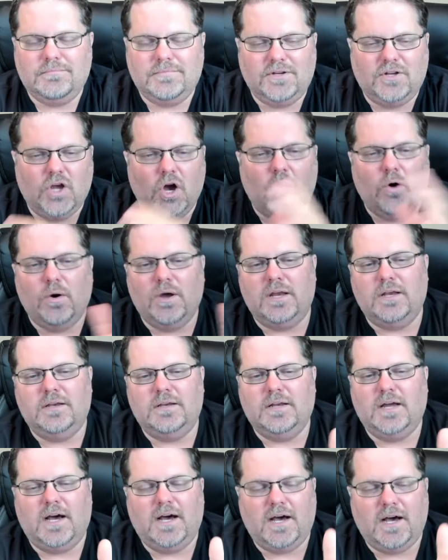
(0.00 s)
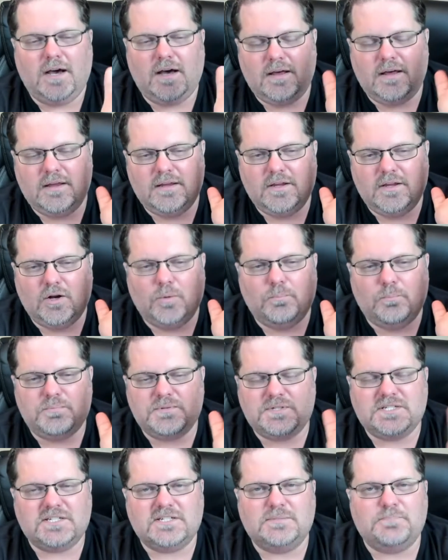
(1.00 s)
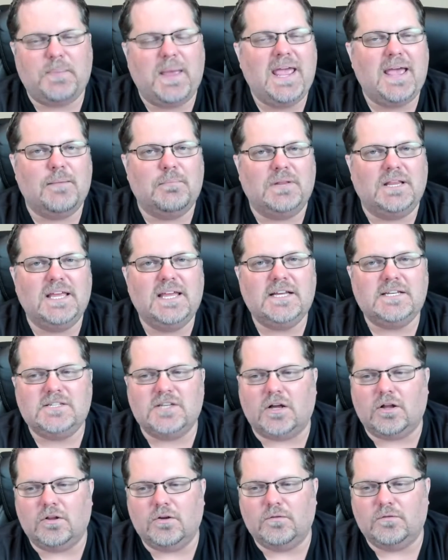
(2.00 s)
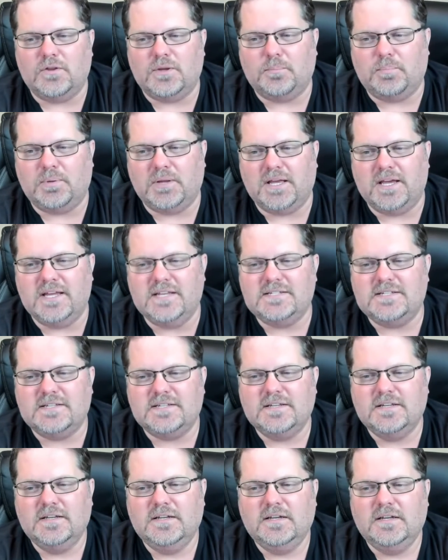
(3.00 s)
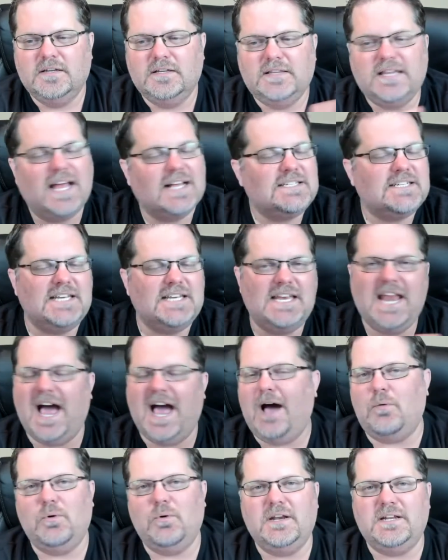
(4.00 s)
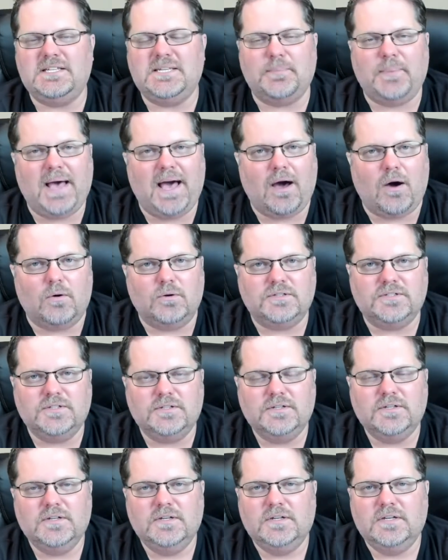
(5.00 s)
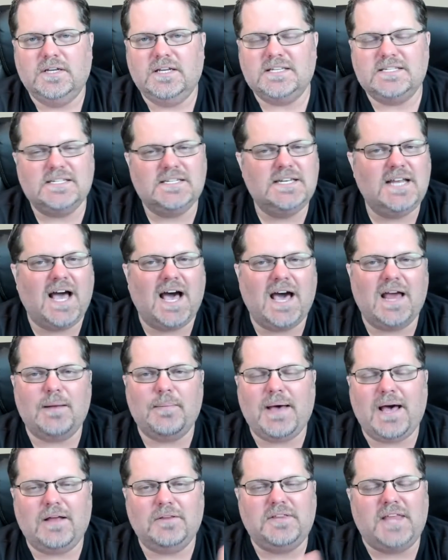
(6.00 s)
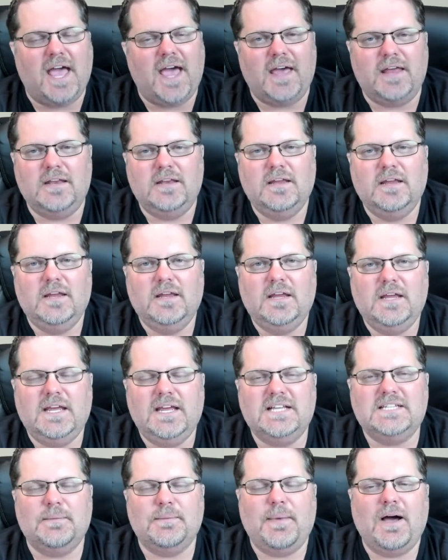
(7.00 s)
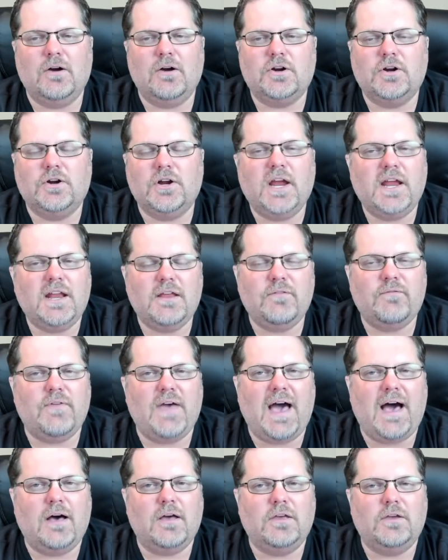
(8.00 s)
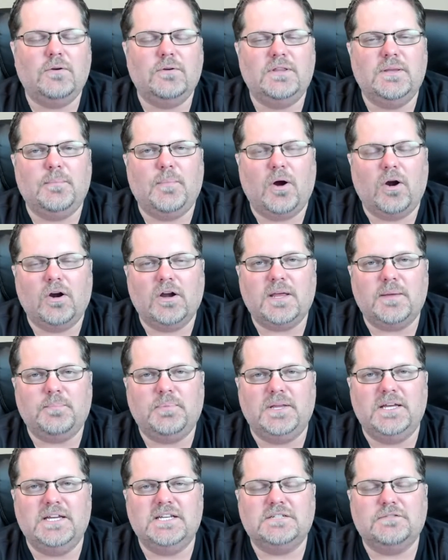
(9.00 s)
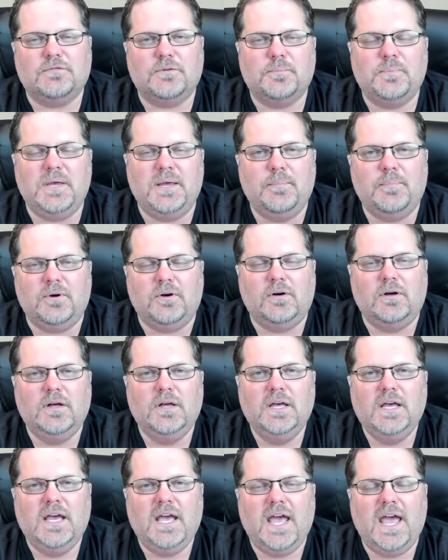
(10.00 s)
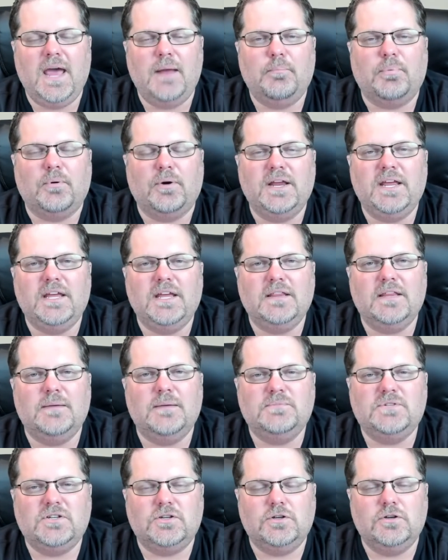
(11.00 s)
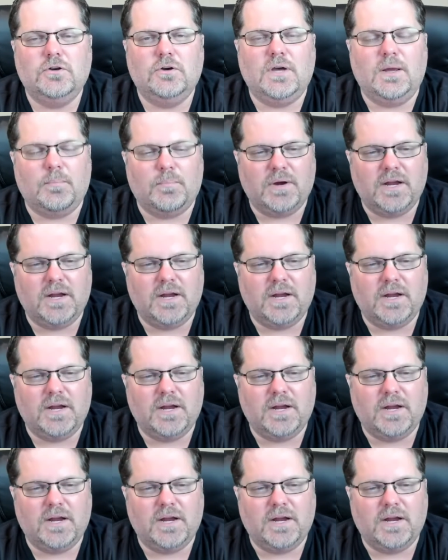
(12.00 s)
go and, spam links all over the place. That's not what it's about. It's not about that. It's about creating value in the marketplace for people and bringing them through